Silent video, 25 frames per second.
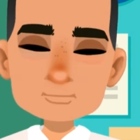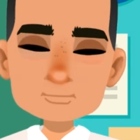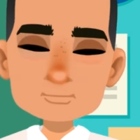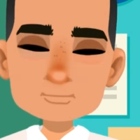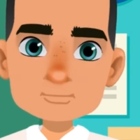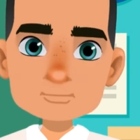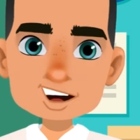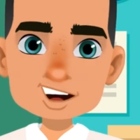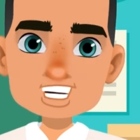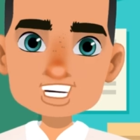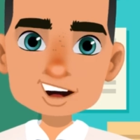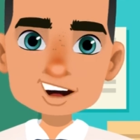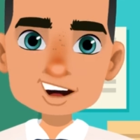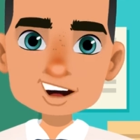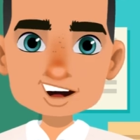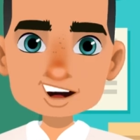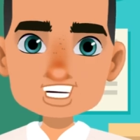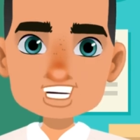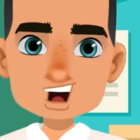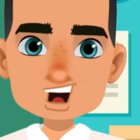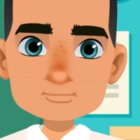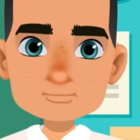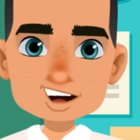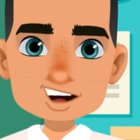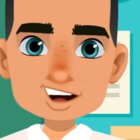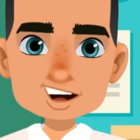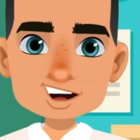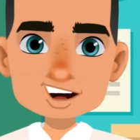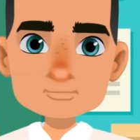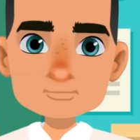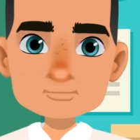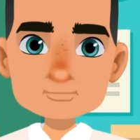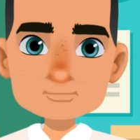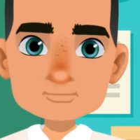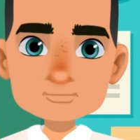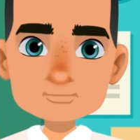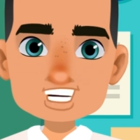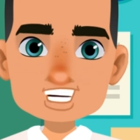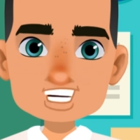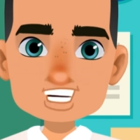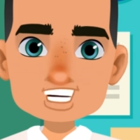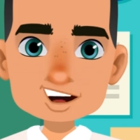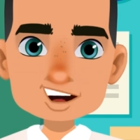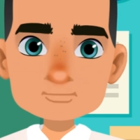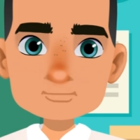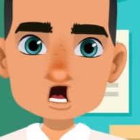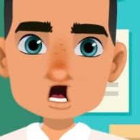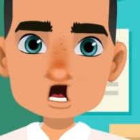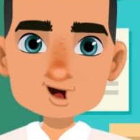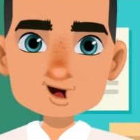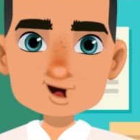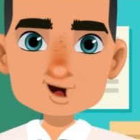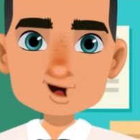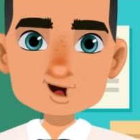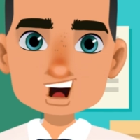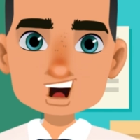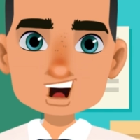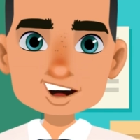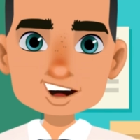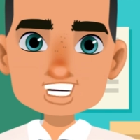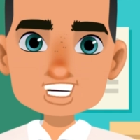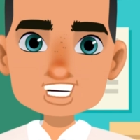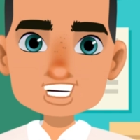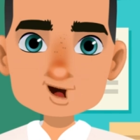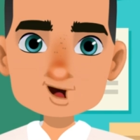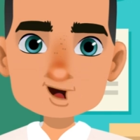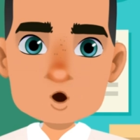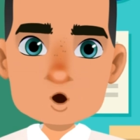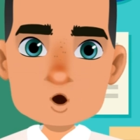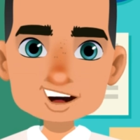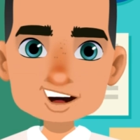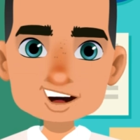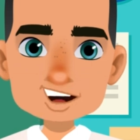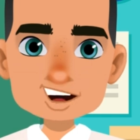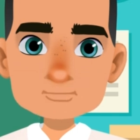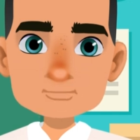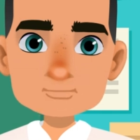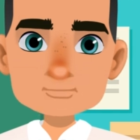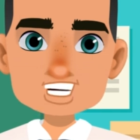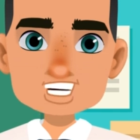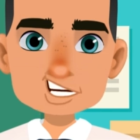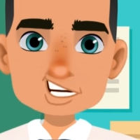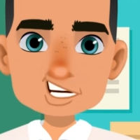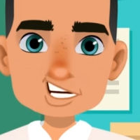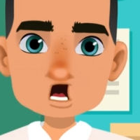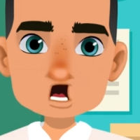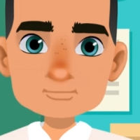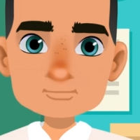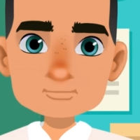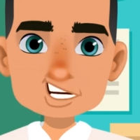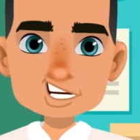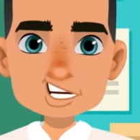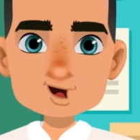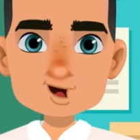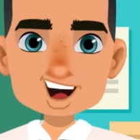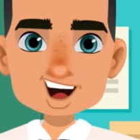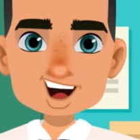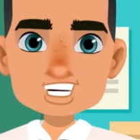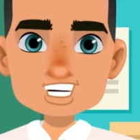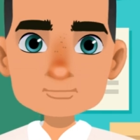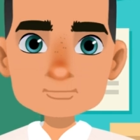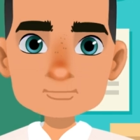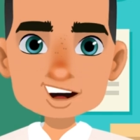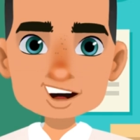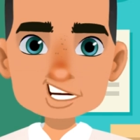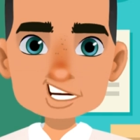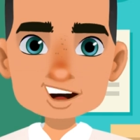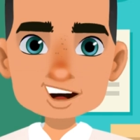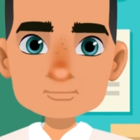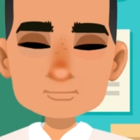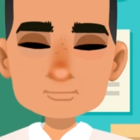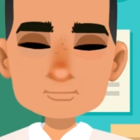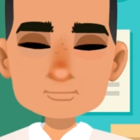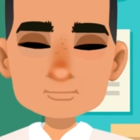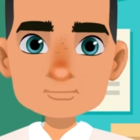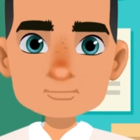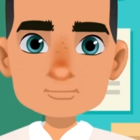became familiar and are richer ways to express an idea.